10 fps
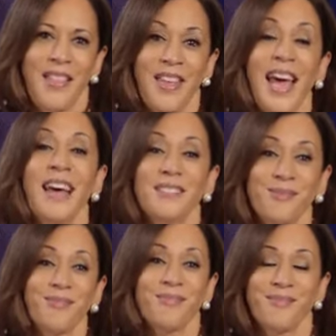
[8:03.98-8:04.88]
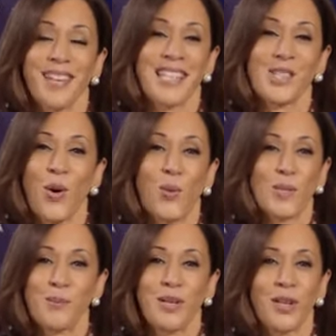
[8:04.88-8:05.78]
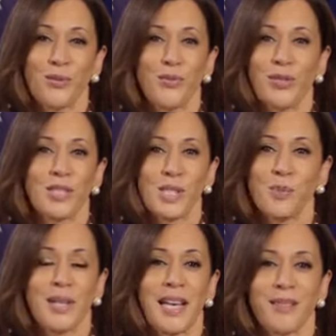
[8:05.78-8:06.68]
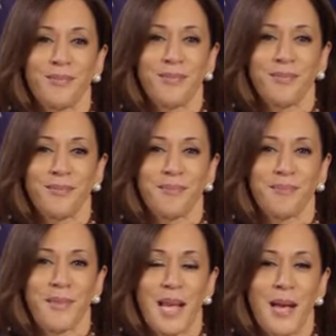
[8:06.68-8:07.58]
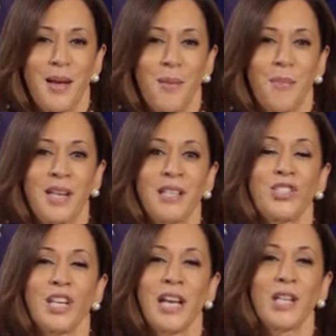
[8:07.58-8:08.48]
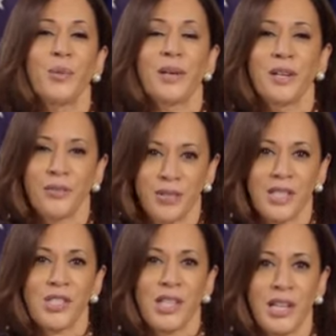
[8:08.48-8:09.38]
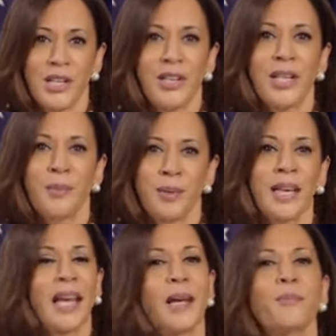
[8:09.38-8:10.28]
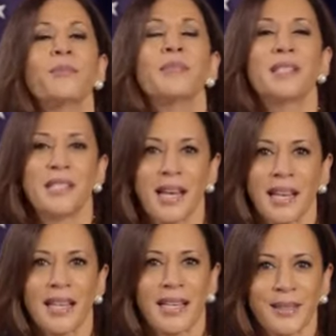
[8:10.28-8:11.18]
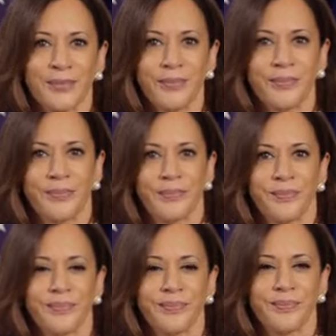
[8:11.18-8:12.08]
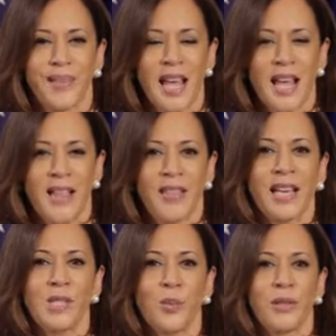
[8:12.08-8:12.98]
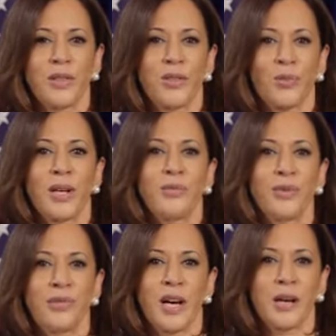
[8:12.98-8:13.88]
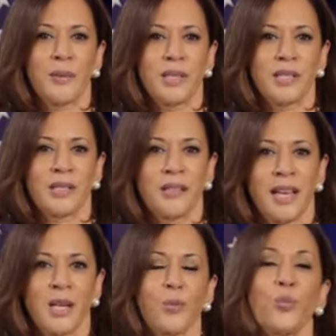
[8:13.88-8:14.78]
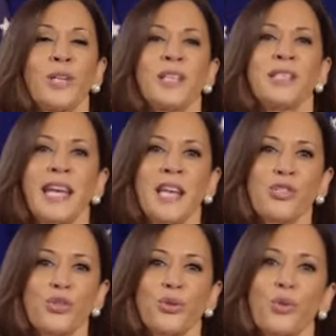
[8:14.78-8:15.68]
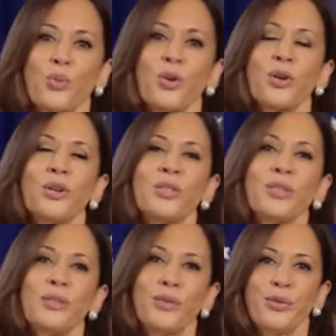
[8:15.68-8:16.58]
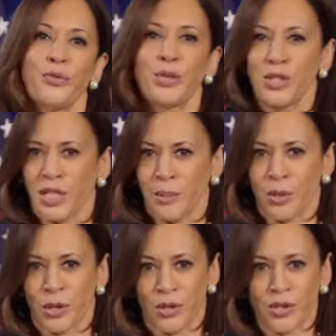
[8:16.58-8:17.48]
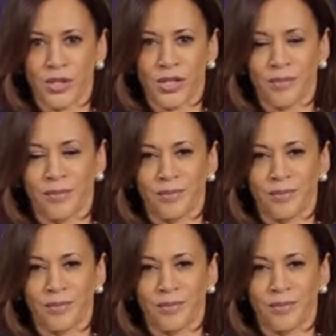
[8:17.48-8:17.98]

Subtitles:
That has always been on full display. But in January of this year, it became deadly. That's when the threat of a virus that it would endanger the world first emerged.